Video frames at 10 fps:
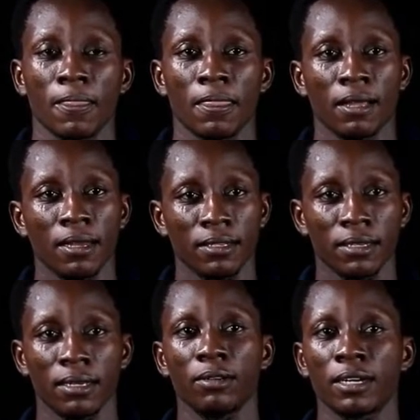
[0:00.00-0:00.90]
Now let's
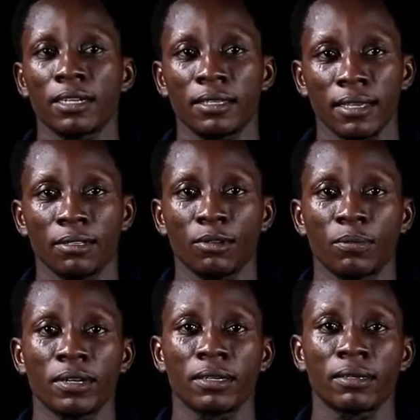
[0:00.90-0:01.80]
take a look at the third
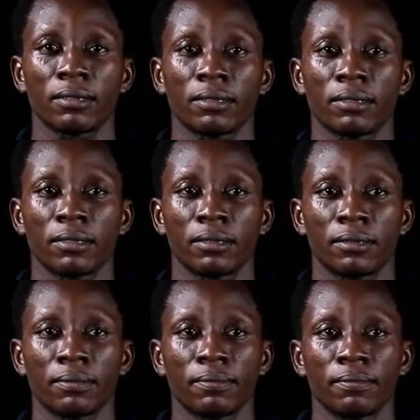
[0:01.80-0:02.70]
topic,
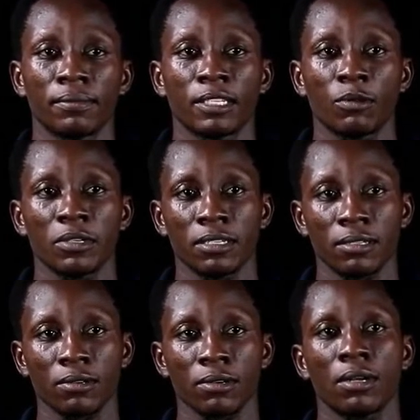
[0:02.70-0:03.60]
which
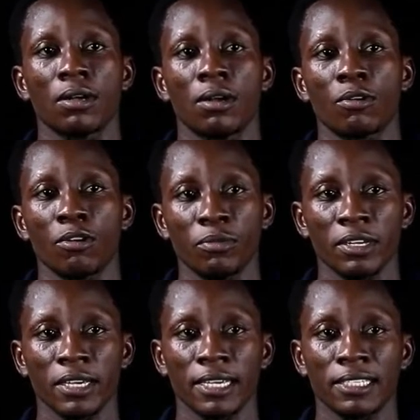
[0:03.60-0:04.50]
is
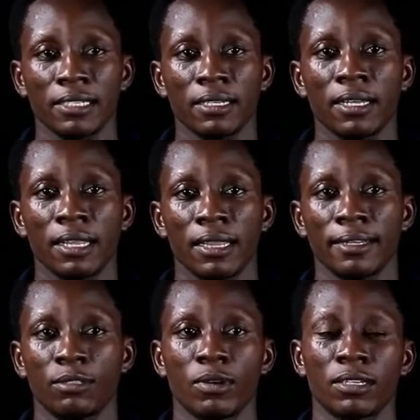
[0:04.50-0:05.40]
Communication
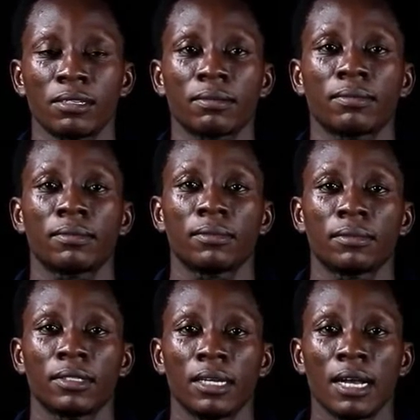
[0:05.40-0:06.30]
Networks.
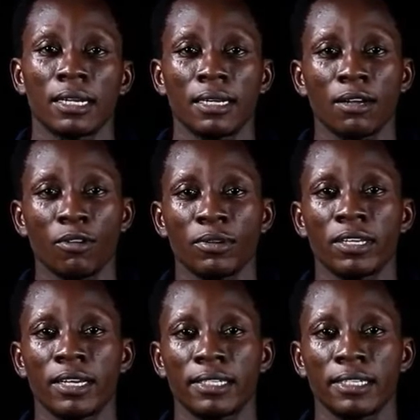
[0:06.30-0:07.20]
Under the
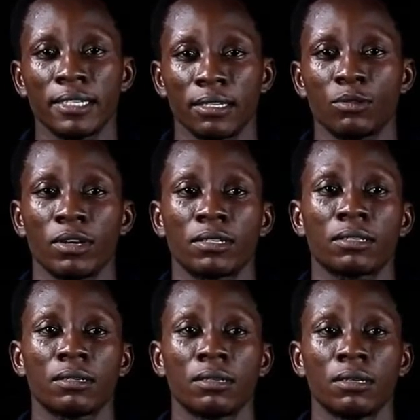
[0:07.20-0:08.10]
Communication
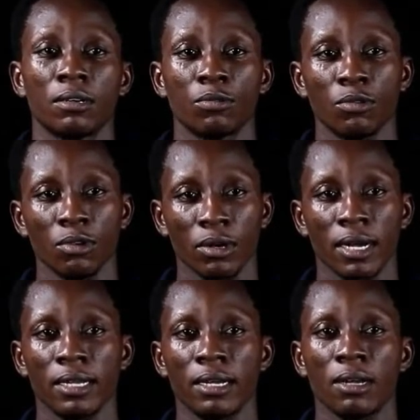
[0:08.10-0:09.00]
Networks, we will look
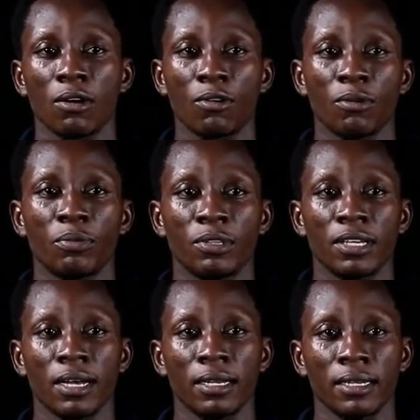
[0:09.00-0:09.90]
at the
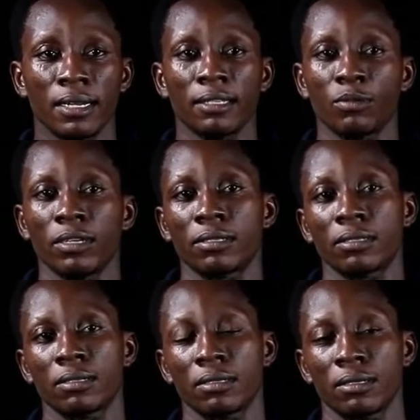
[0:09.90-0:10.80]
computer
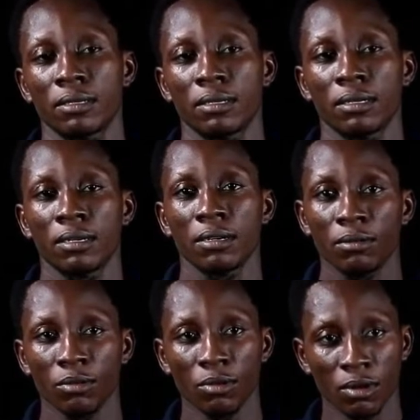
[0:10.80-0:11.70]
networks.
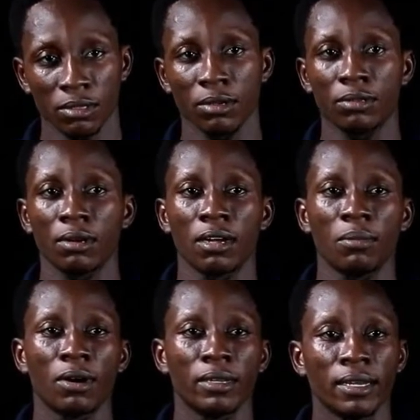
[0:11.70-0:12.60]
We will also talk
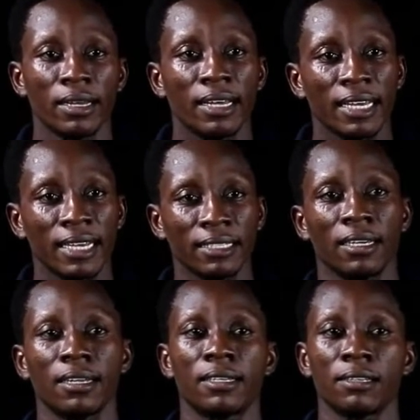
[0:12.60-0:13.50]
about the
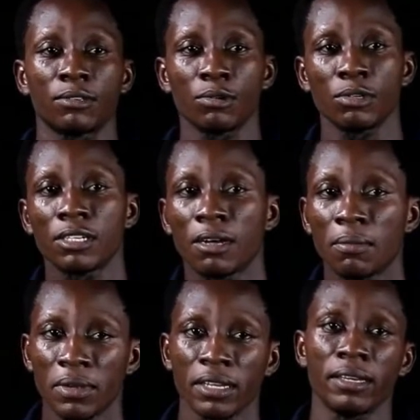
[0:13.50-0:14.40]
internet and social
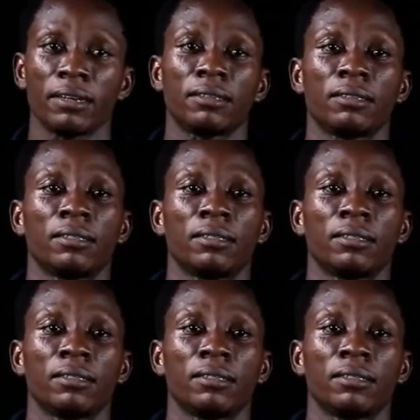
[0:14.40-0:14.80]
media.